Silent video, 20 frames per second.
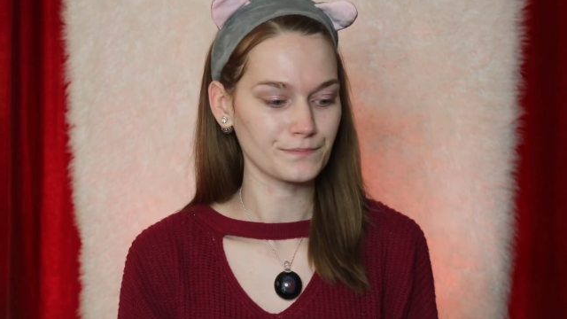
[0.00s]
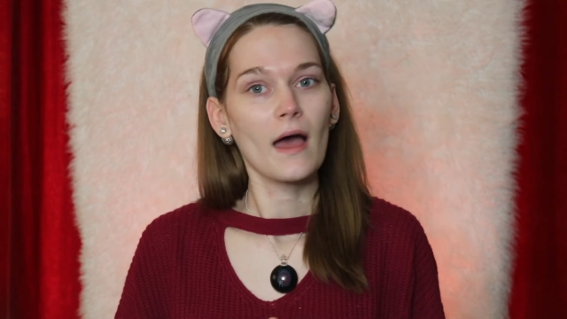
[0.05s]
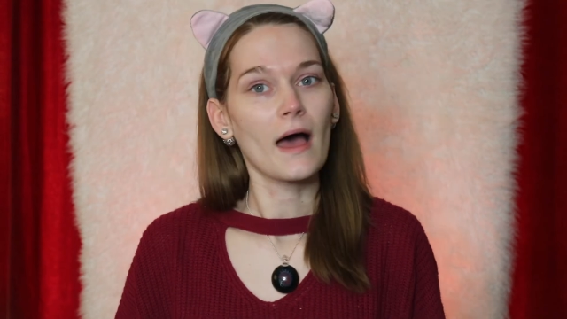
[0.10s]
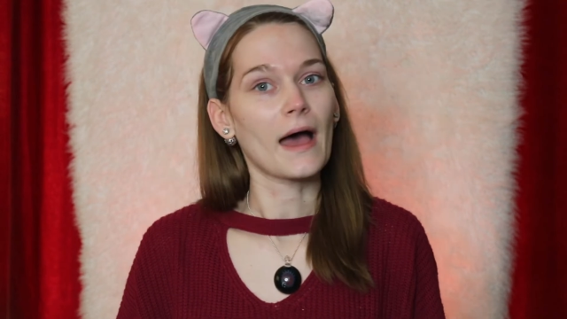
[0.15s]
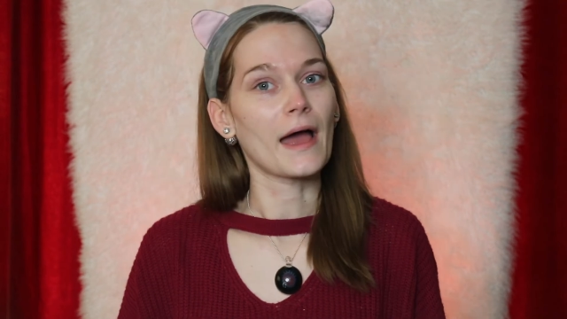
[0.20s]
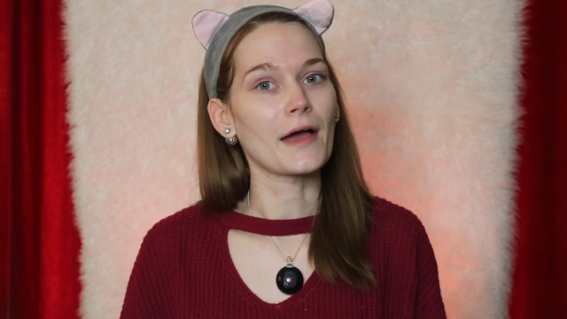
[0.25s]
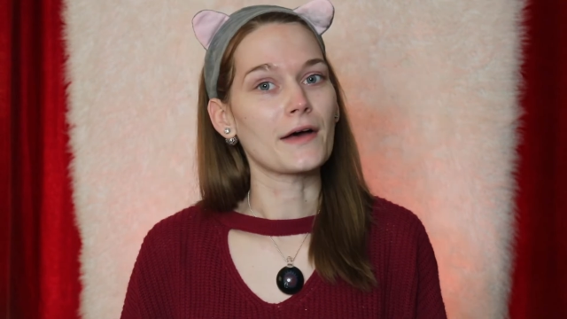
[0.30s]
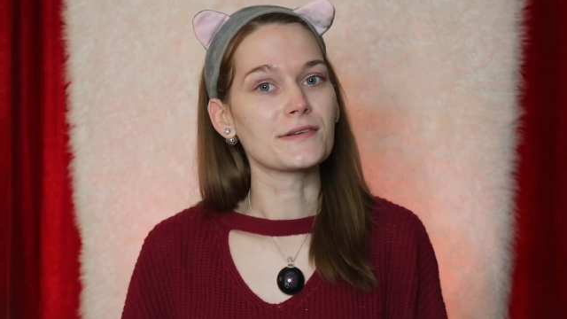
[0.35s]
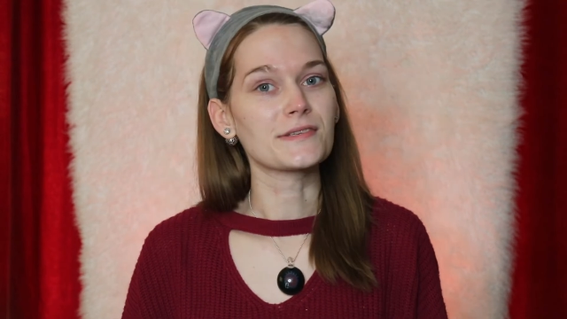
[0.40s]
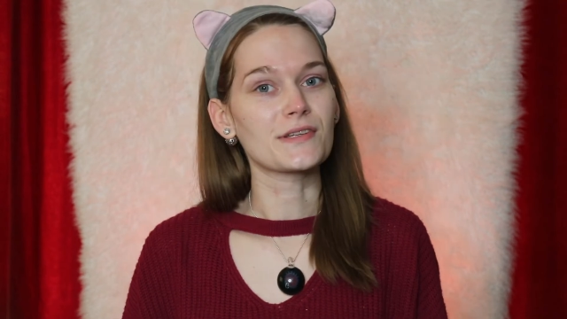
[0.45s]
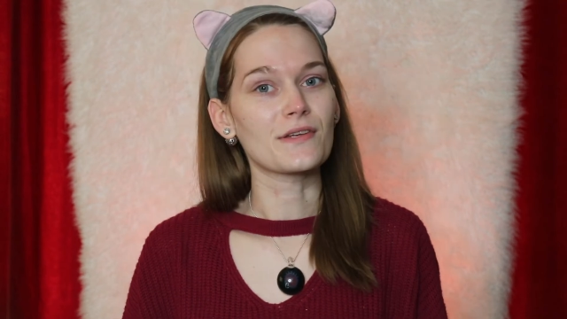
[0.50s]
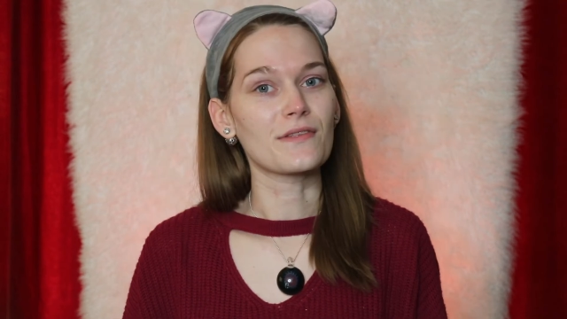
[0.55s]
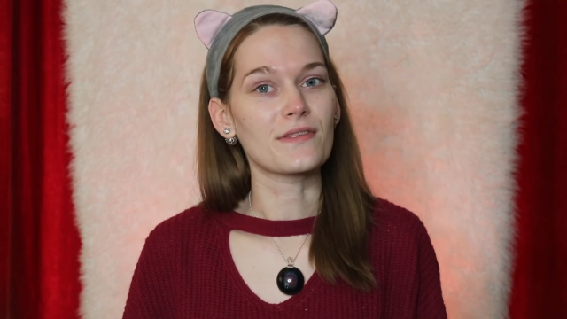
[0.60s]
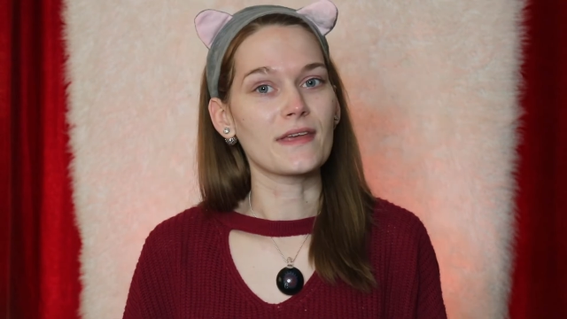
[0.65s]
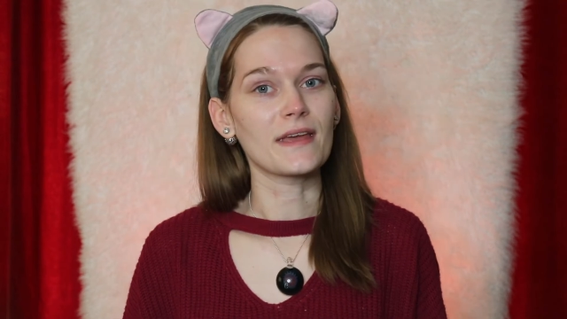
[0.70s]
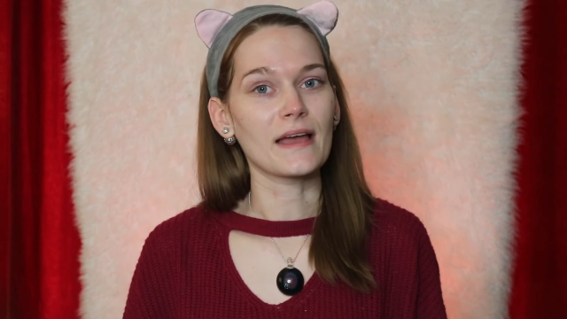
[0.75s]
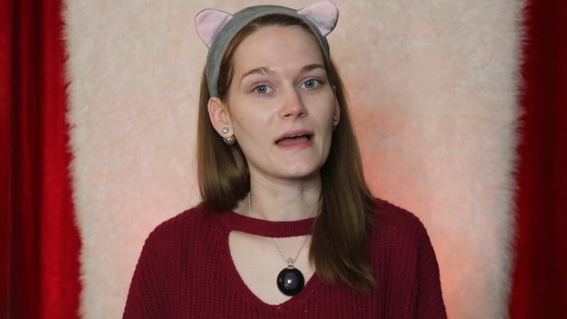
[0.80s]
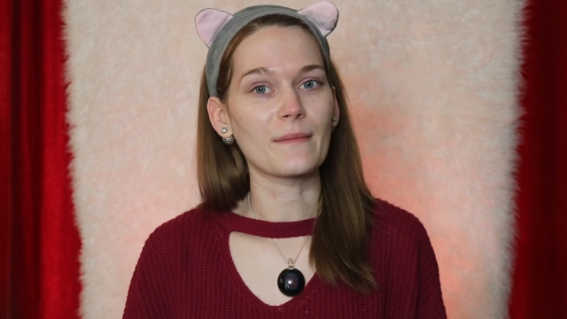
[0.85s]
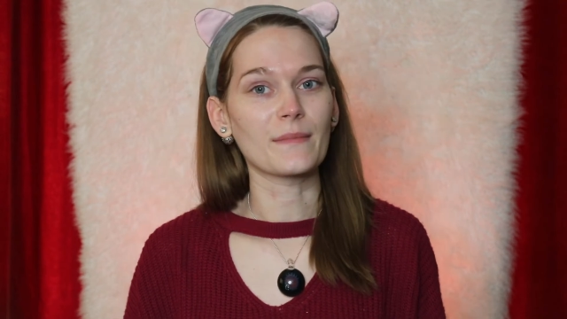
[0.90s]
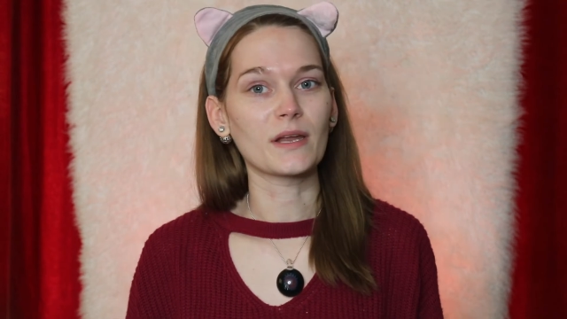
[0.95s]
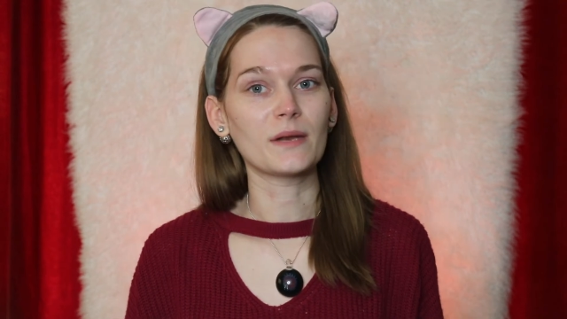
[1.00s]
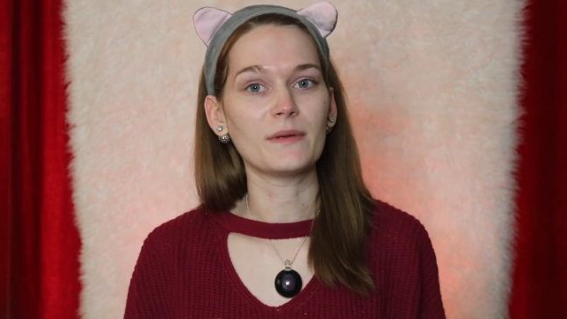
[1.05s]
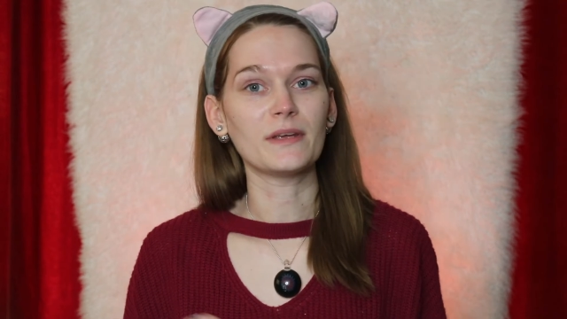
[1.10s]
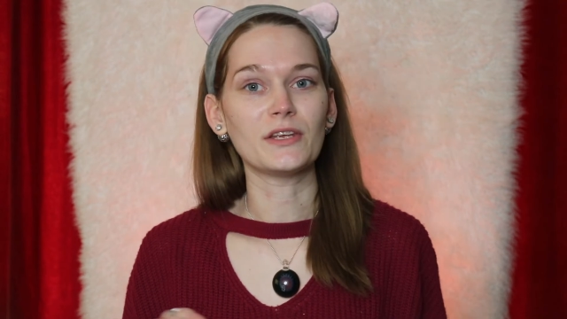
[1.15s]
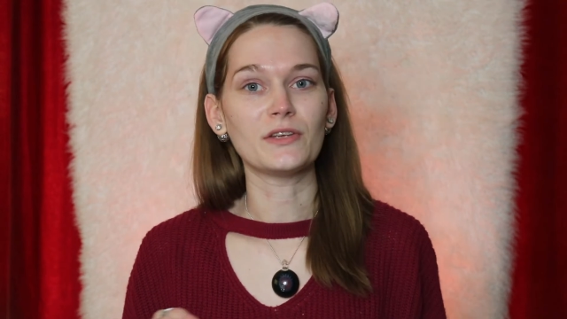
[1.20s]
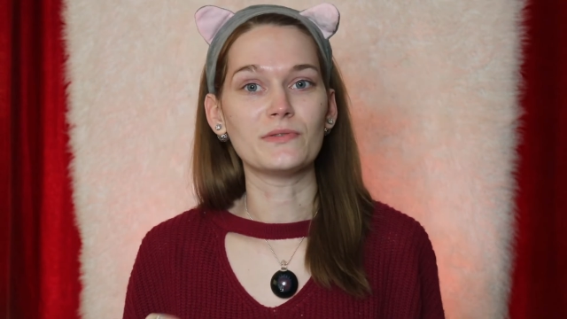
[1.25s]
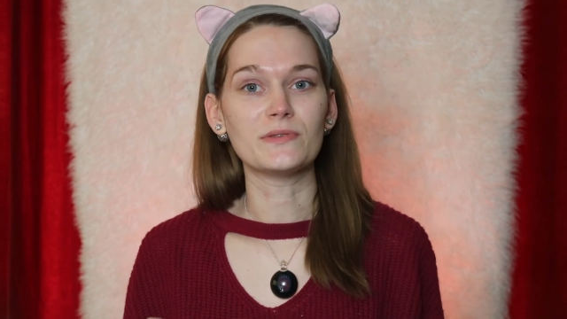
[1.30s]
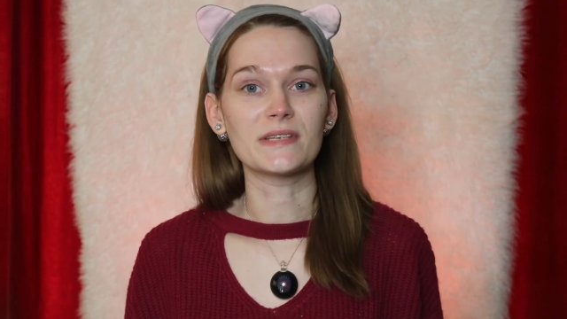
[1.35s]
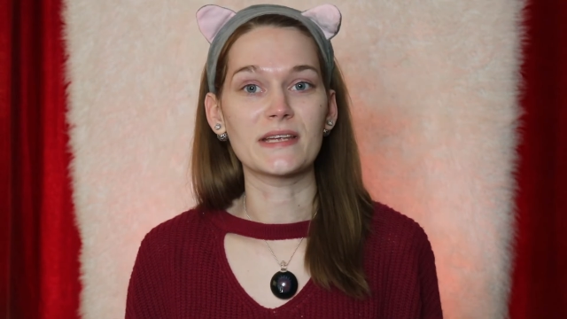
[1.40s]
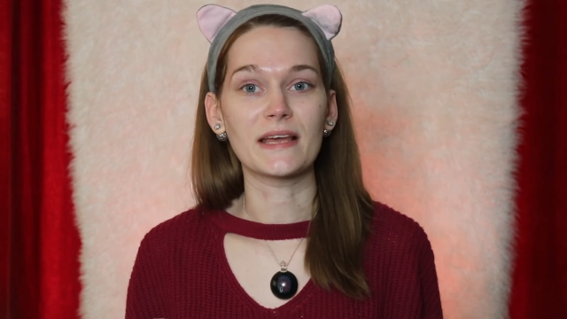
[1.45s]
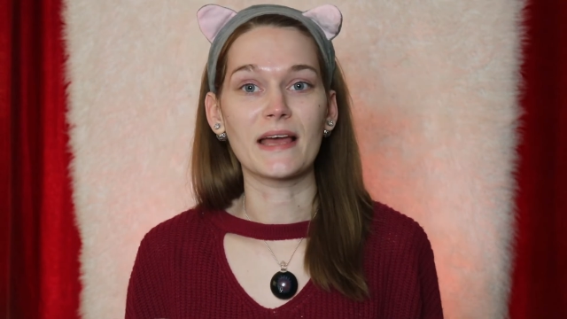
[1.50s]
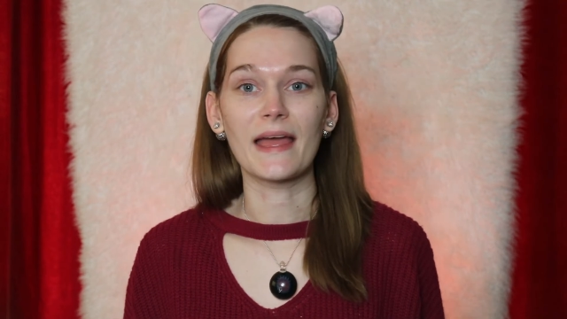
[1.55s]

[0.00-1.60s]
I also think I'm gonna be using